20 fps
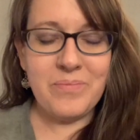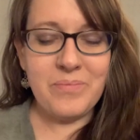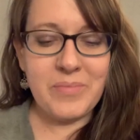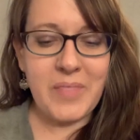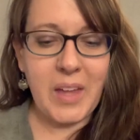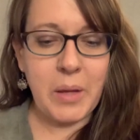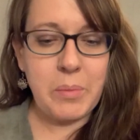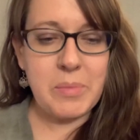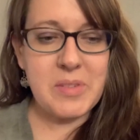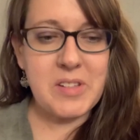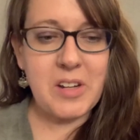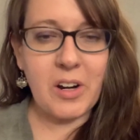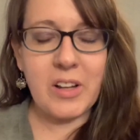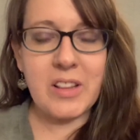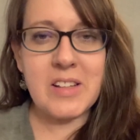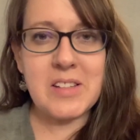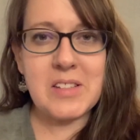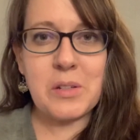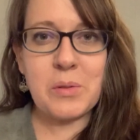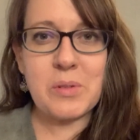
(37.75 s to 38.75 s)
I'm starting
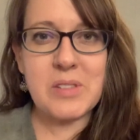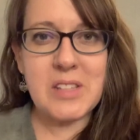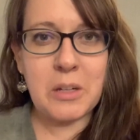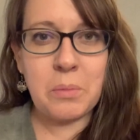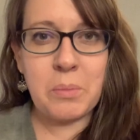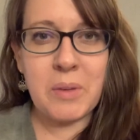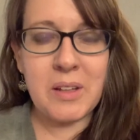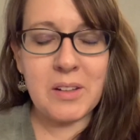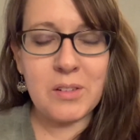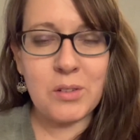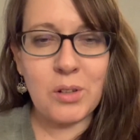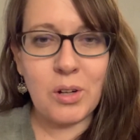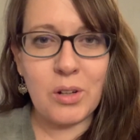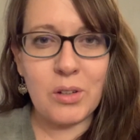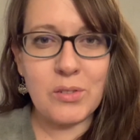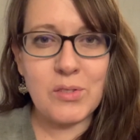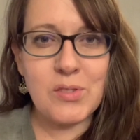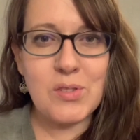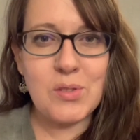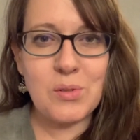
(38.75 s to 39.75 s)
this new segment
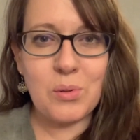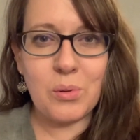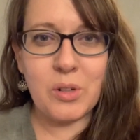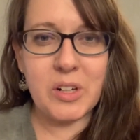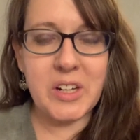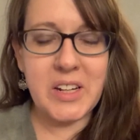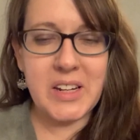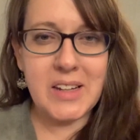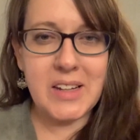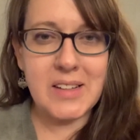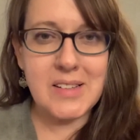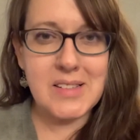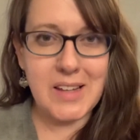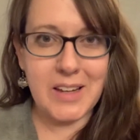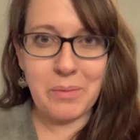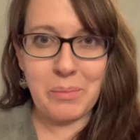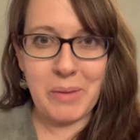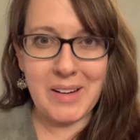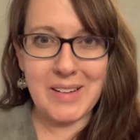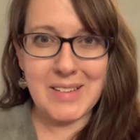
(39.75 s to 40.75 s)
called Story
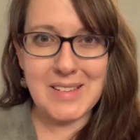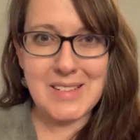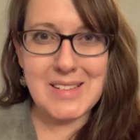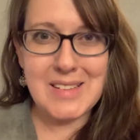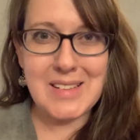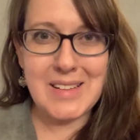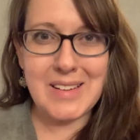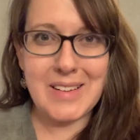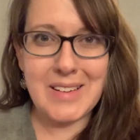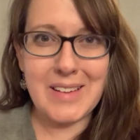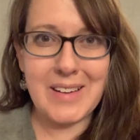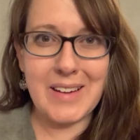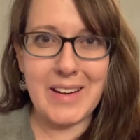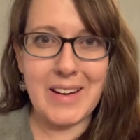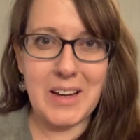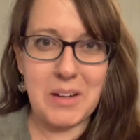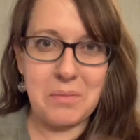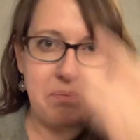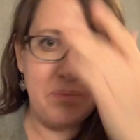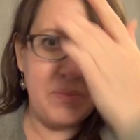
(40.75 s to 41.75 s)
Segments,
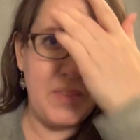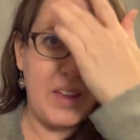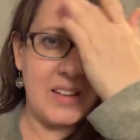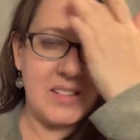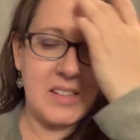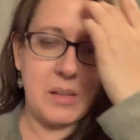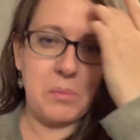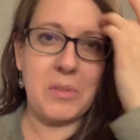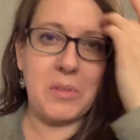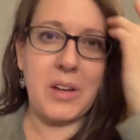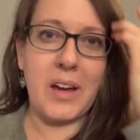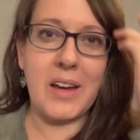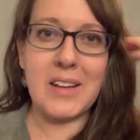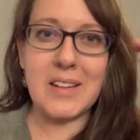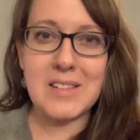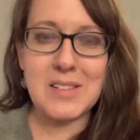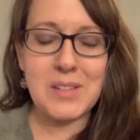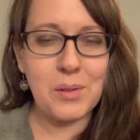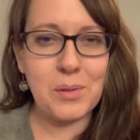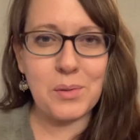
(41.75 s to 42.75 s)
as I'm
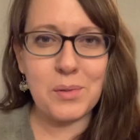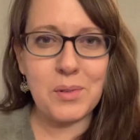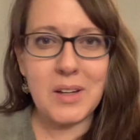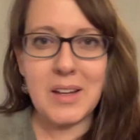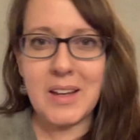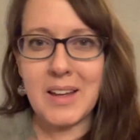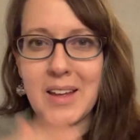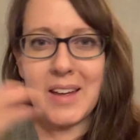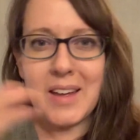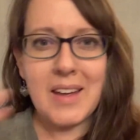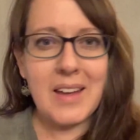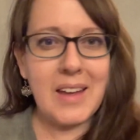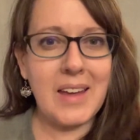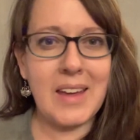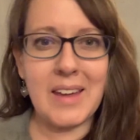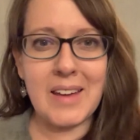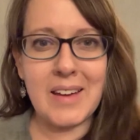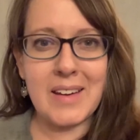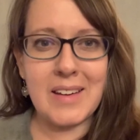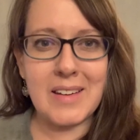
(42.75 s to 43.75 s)
guided to,
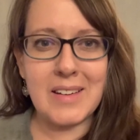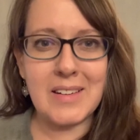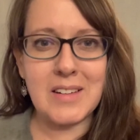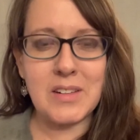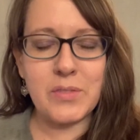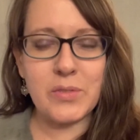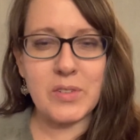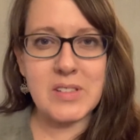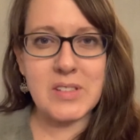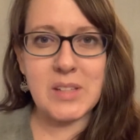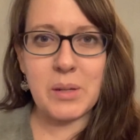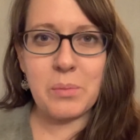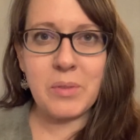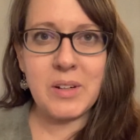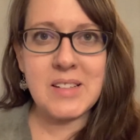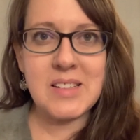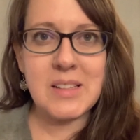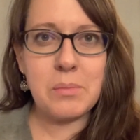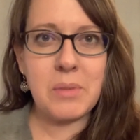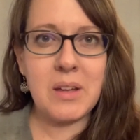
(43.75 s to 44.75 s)
and for some
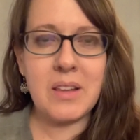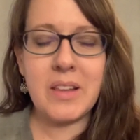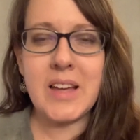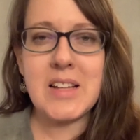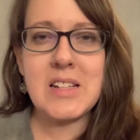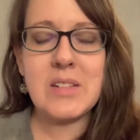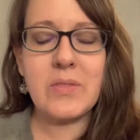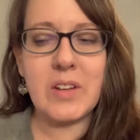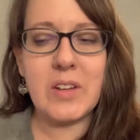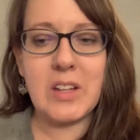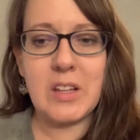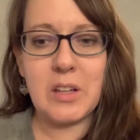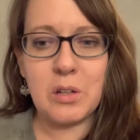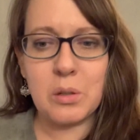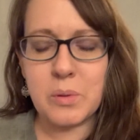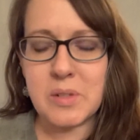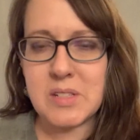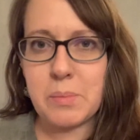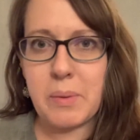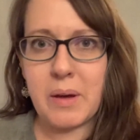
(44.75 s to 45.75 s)
reason my last video
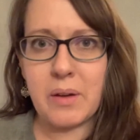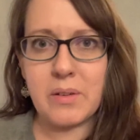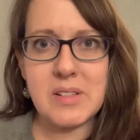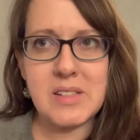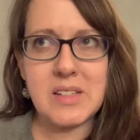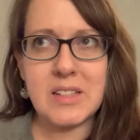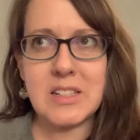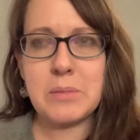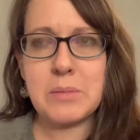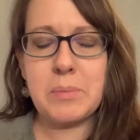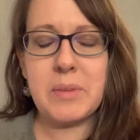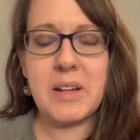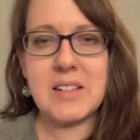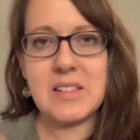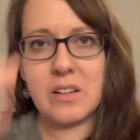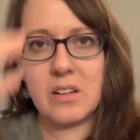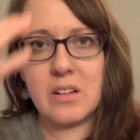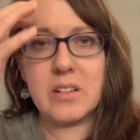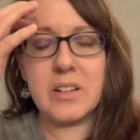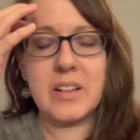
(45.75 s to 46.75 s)
was about 6 minutes
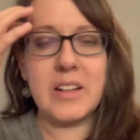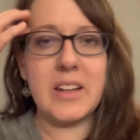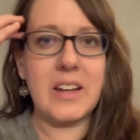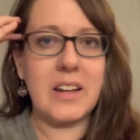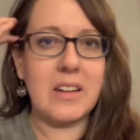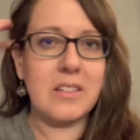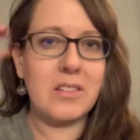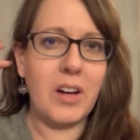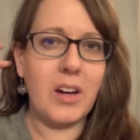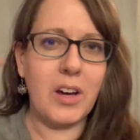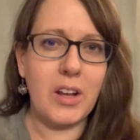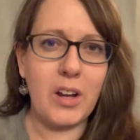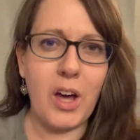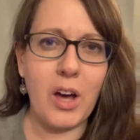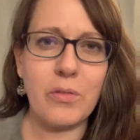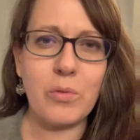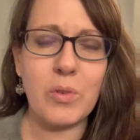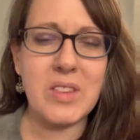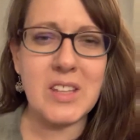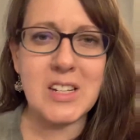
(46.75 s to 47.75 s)
long and it had cut
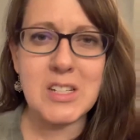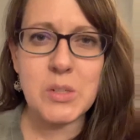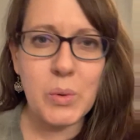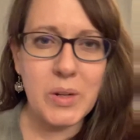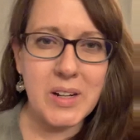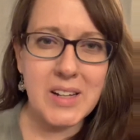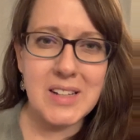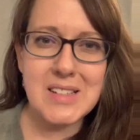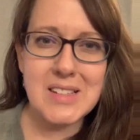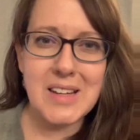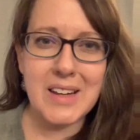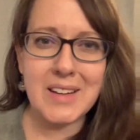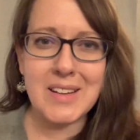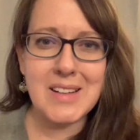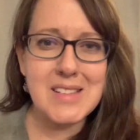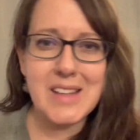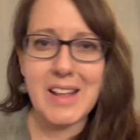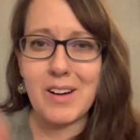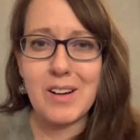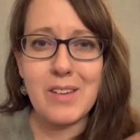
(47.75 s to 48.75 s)
off within 20
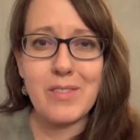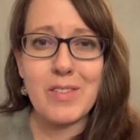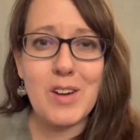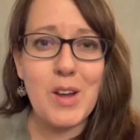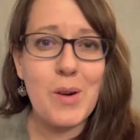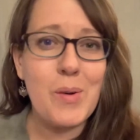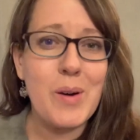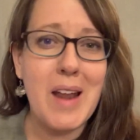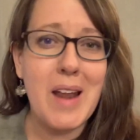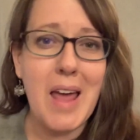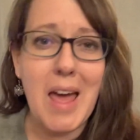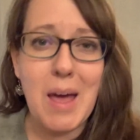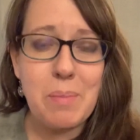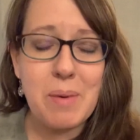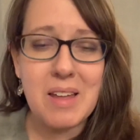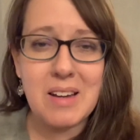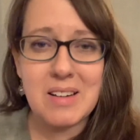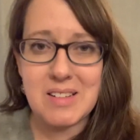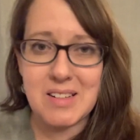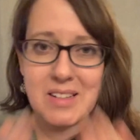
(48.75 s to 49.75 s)
seconds. I don't even know what
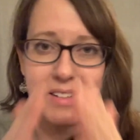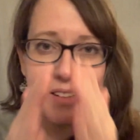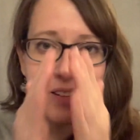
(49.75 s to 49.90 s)
happened.